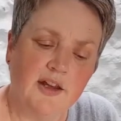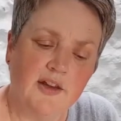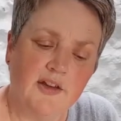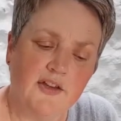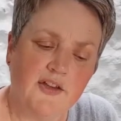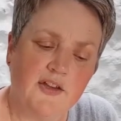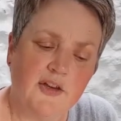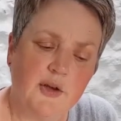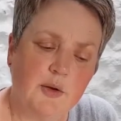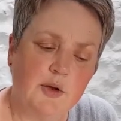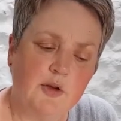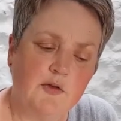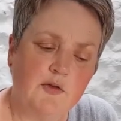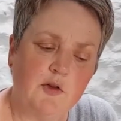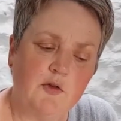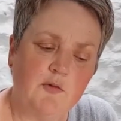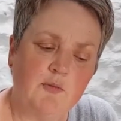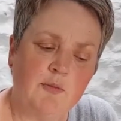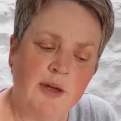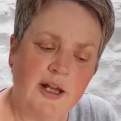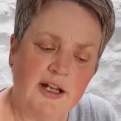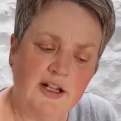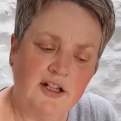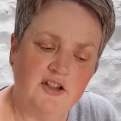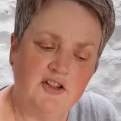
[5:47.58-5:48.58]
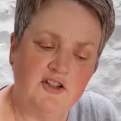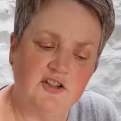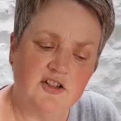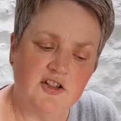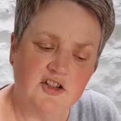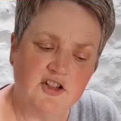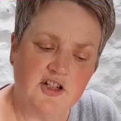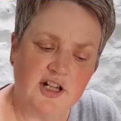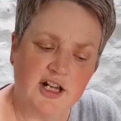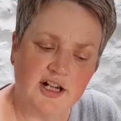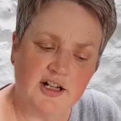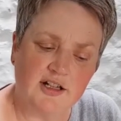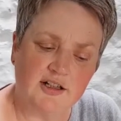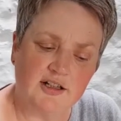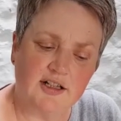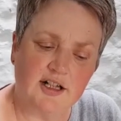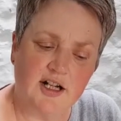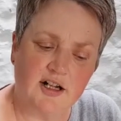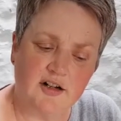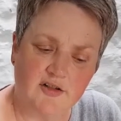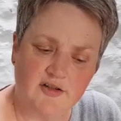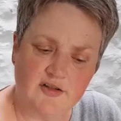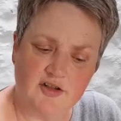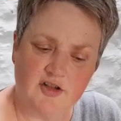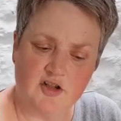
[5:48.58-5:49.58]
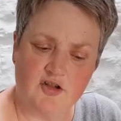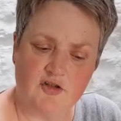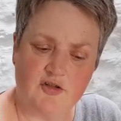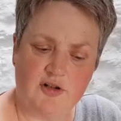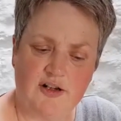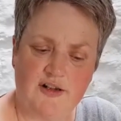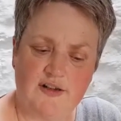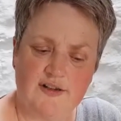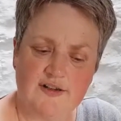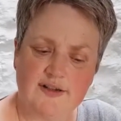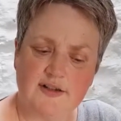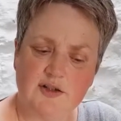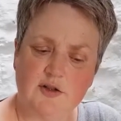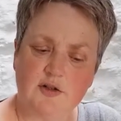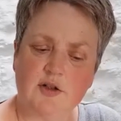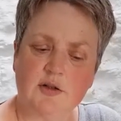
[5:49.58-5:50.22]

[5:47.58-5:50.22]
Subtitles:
So if you've managed to check the current address, you